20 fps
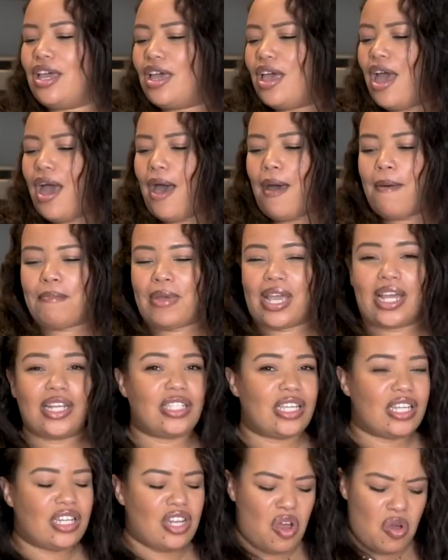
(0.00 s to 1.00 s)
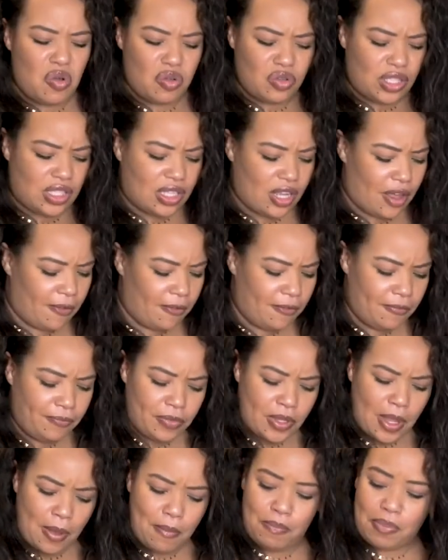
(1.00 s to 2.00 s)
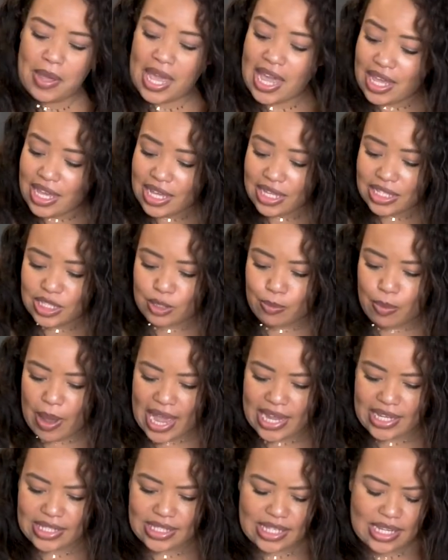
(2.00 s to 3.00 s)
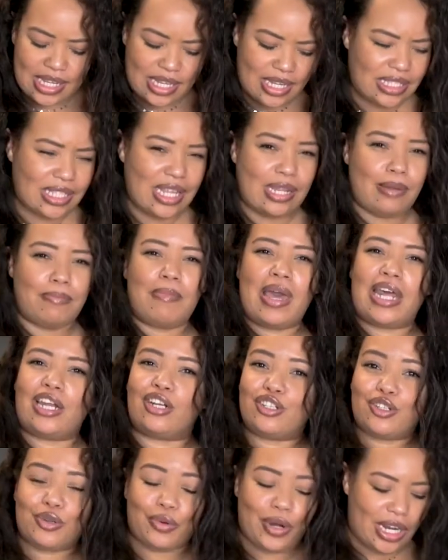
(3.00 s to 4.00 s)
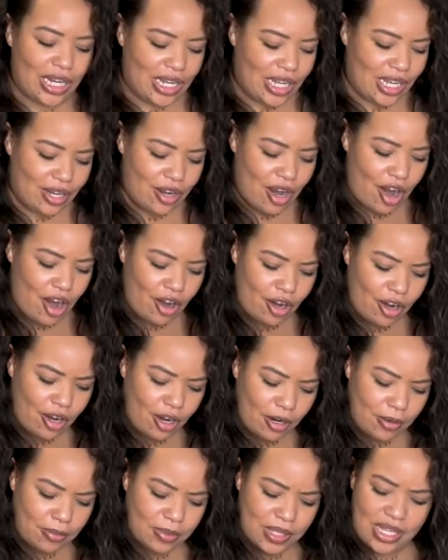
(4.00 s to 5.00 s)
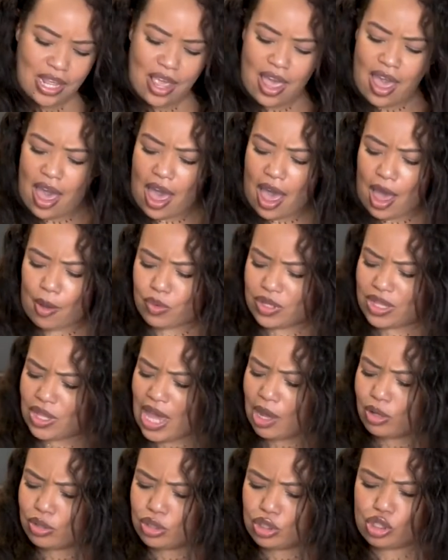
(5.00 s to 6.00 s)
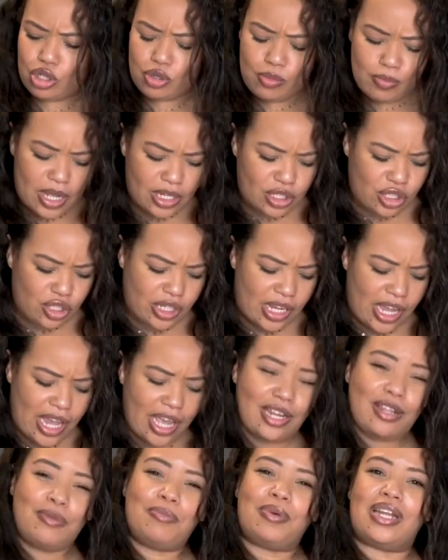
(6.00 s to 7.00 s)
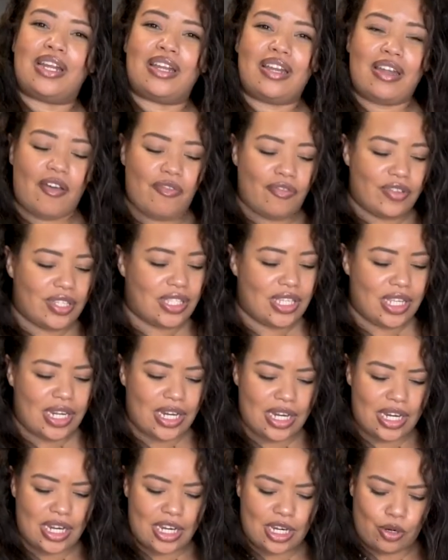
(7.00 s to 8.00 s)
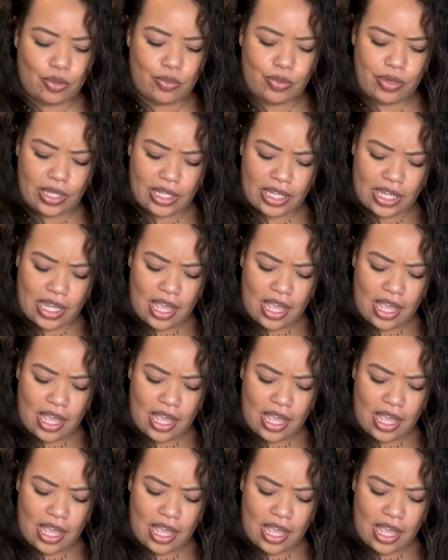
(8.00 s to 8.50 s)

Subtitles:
amazing notes of baking spices and Mediterranean herbs without too much tannin, but enough acidity to really